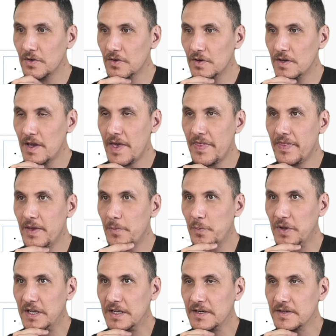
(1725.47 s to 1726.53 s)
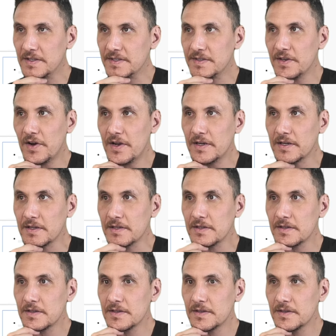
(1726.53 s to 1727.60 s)
And then we can assign it.
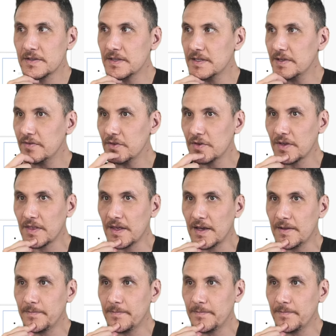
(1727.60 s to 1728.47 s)
So let's have a look at that.